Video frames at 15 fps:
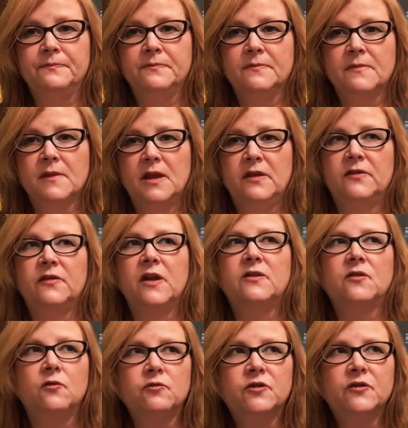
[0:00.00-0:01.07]
he said,
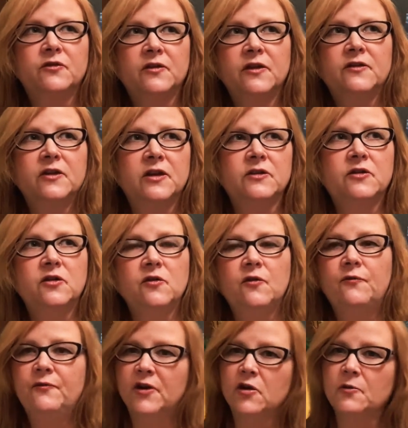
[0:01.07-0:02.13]
don't just listen to
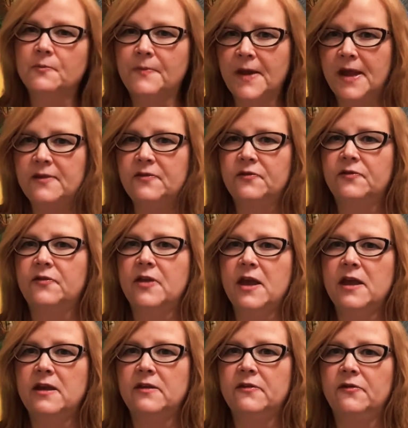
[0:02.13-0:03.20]
fear-based
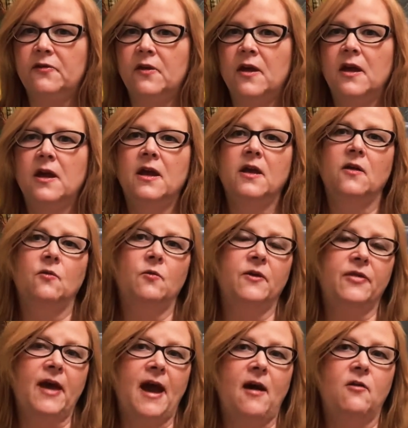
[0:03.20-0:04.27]
things
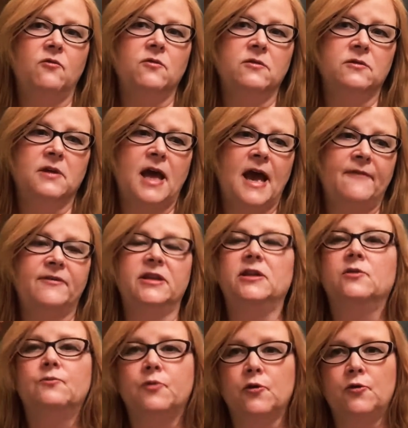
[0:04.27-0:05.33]
without having the
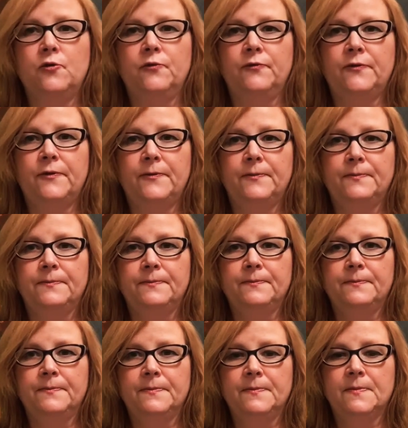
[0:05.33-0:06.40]
proof.
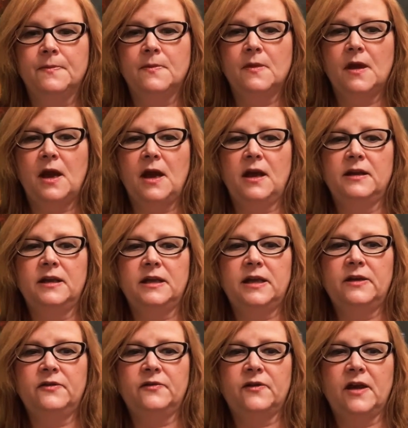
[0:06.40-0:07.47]
And
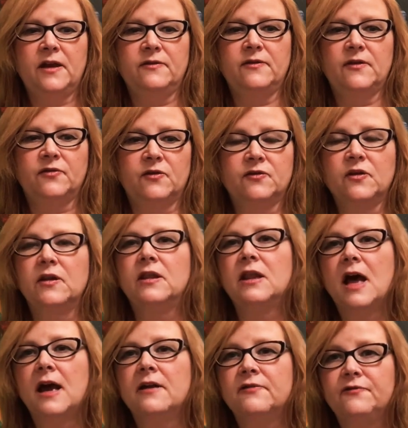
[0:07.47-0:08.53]
he's saying that there's a
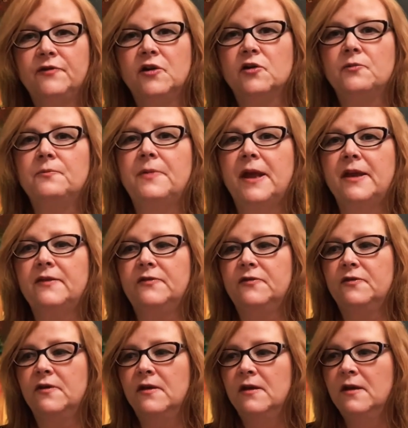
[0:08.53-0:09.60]
lot of
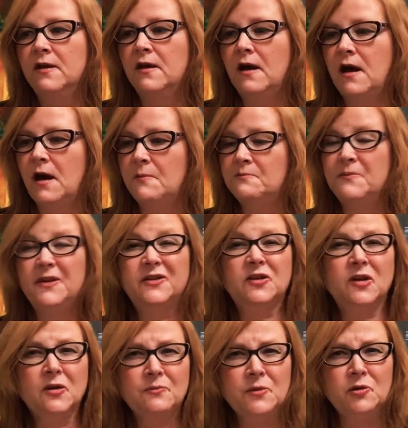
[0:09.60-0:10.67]
fear-based
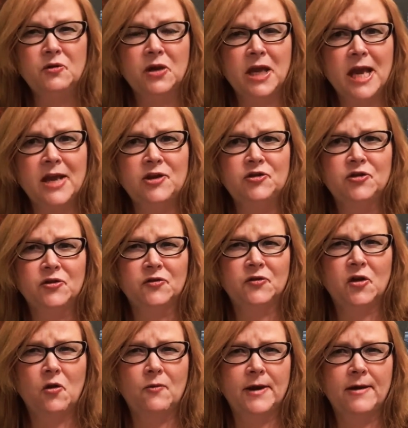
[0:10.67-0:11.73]
miscommunications
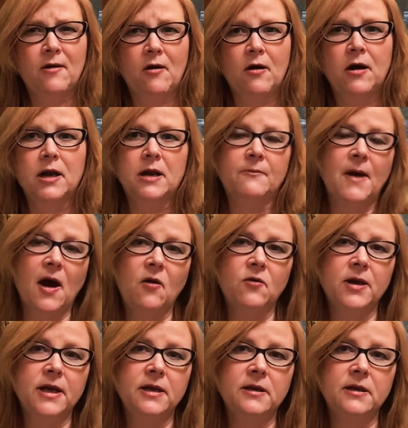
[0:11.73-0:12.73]
going on about it.